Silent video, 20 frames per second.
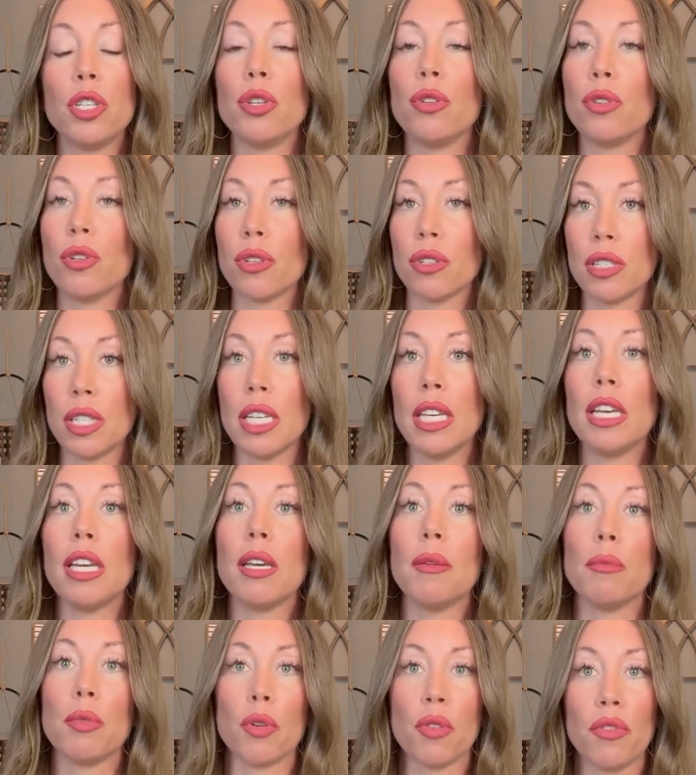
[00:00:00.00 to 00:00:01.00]
your
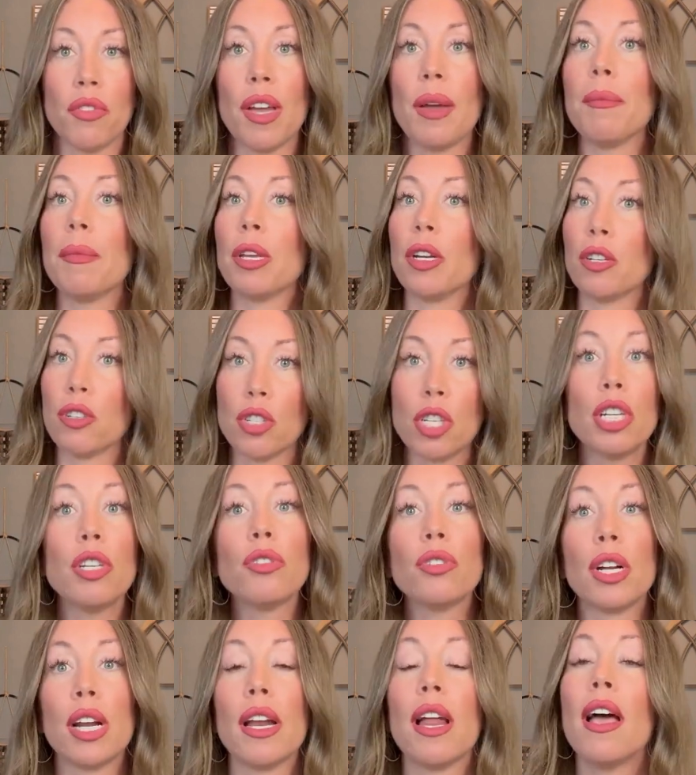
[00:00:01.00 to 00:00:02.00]
team, your family, your
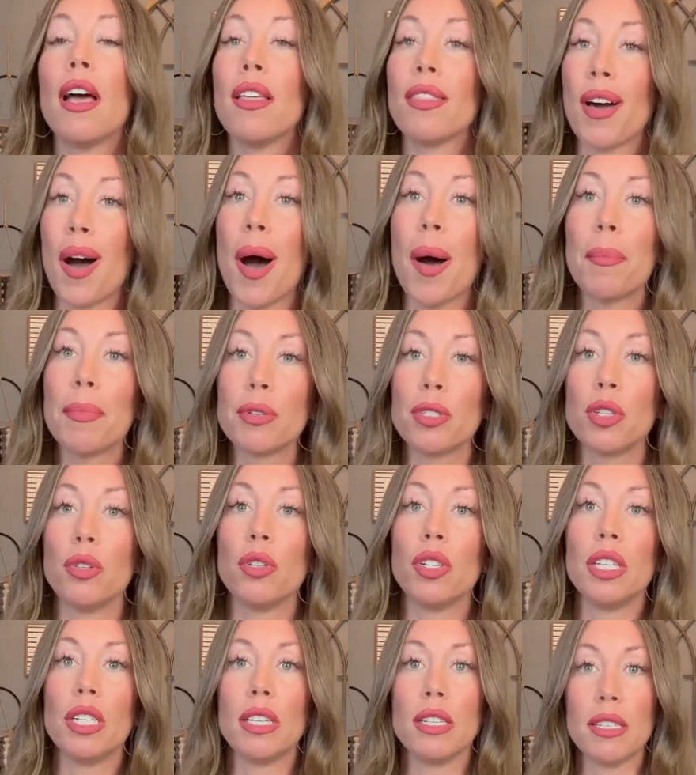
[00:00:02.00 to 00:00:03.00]
children, the
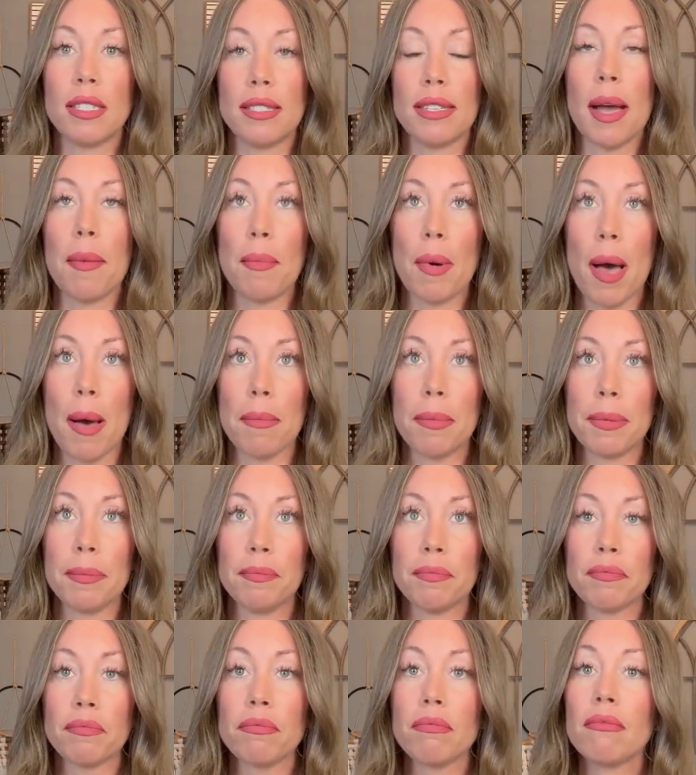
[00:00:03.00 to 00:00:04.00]
opportunity to step up.
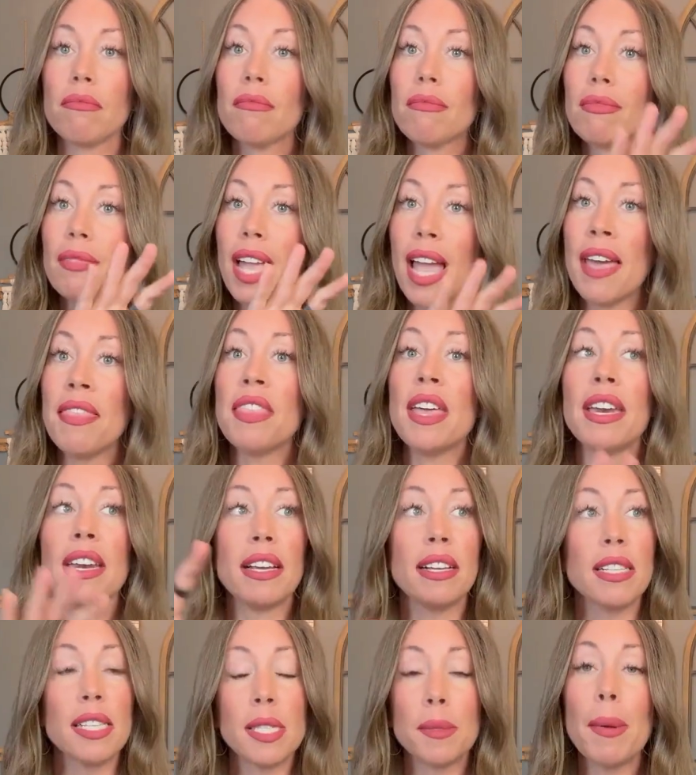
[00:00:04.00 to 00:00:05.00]
And then
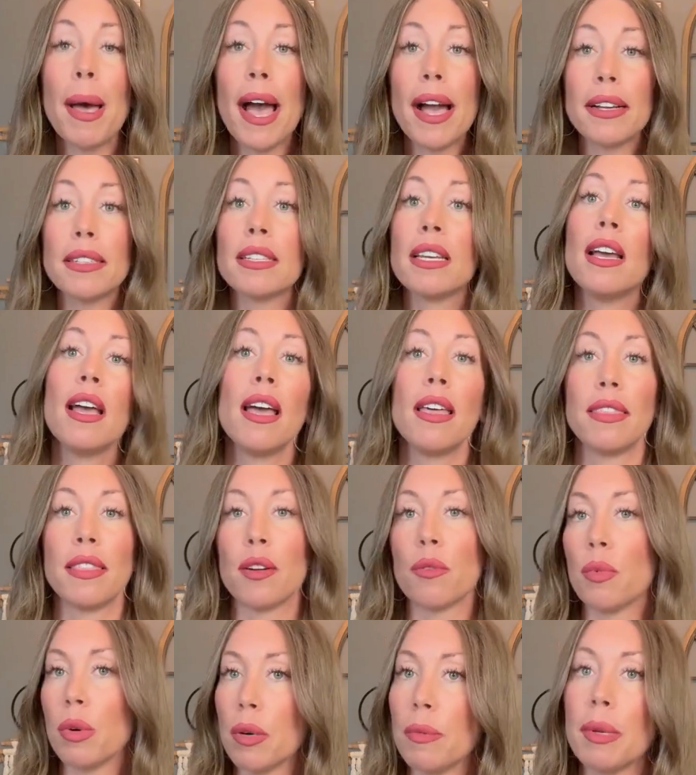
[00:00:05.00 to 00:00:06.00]
expect there
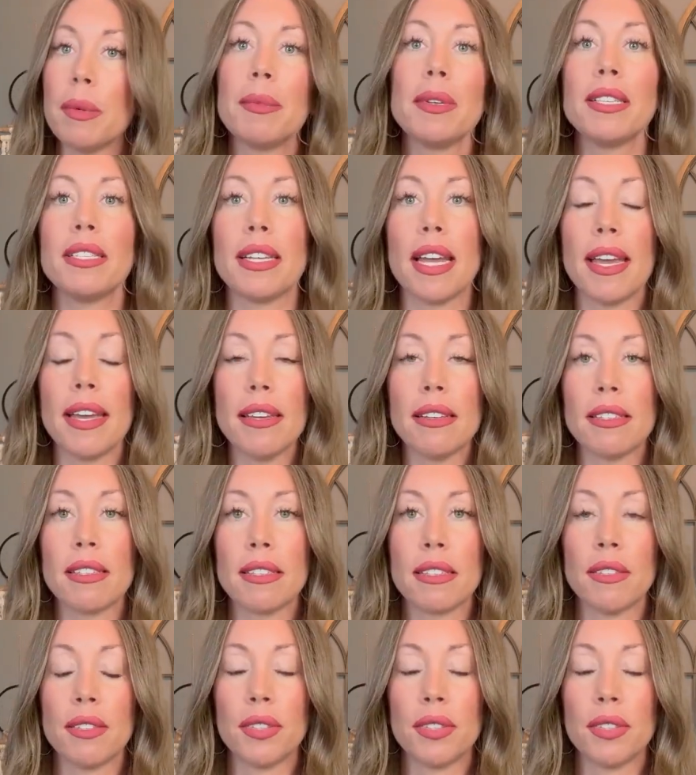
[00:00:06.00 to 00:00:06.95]
will be mistakes.